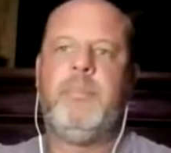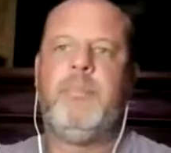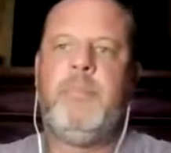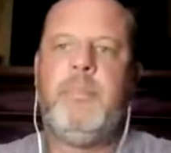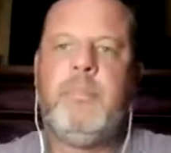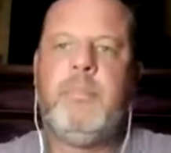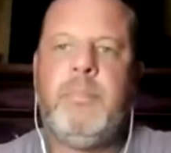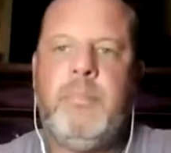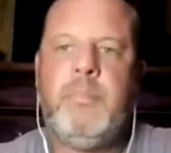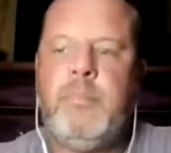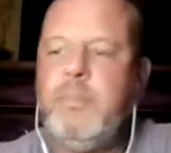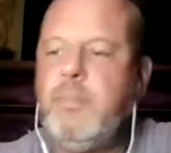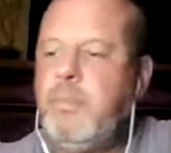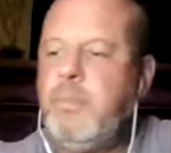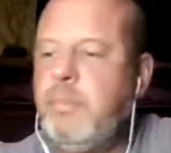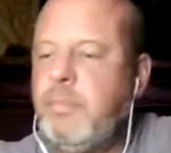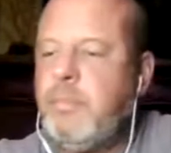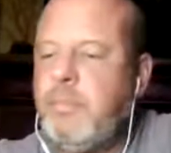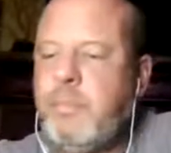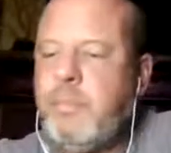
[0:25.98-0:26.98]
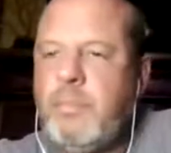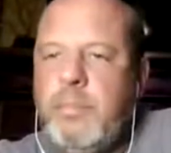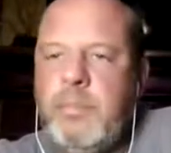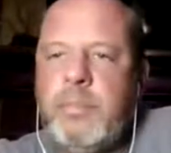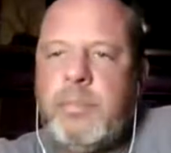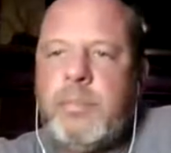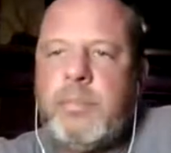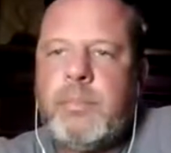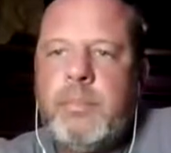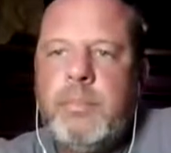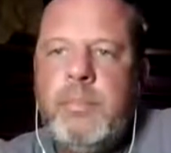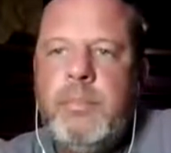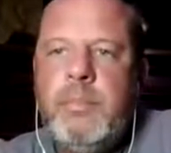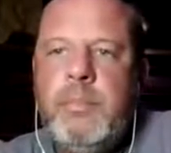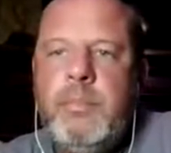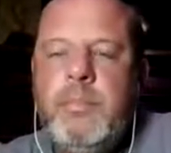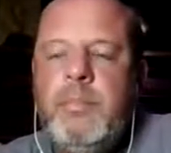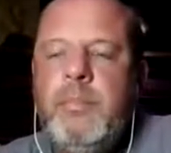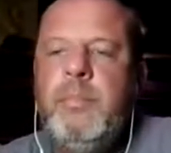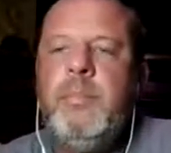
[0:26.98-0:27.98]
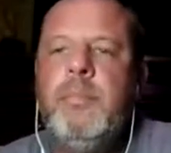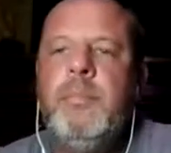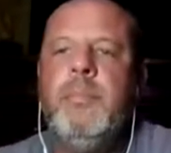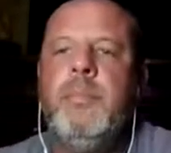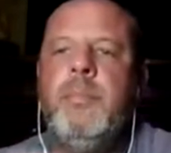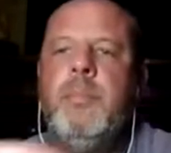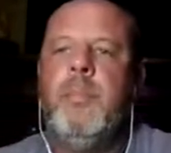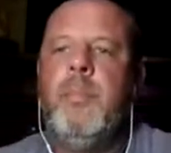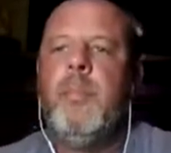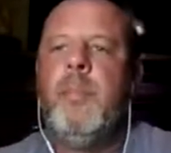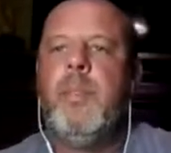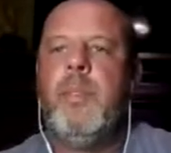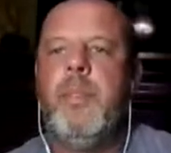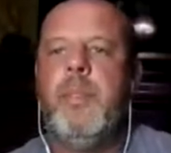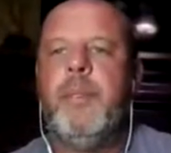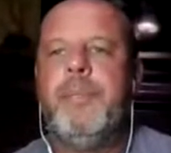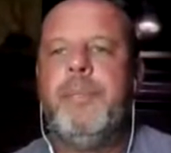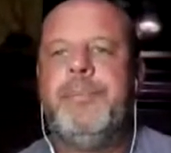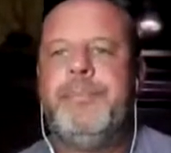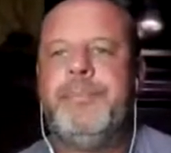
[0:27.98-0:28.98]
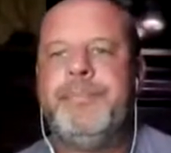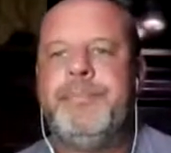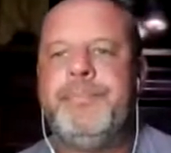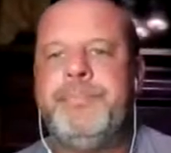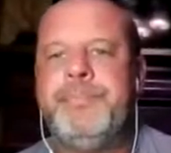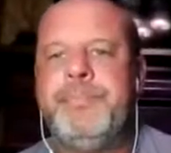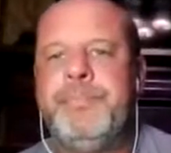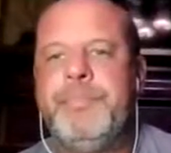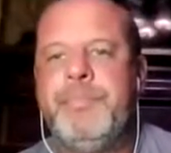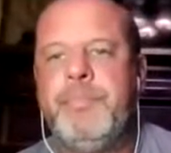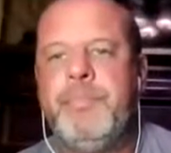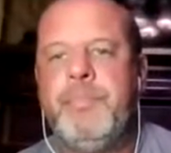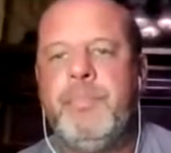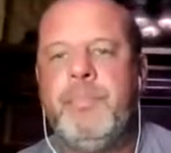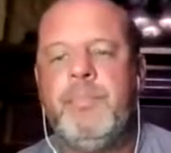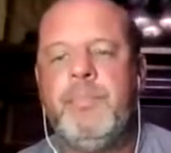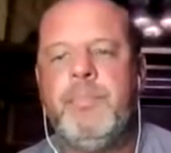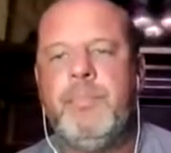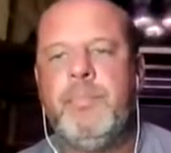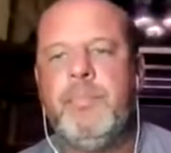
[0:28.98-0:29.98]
(silent)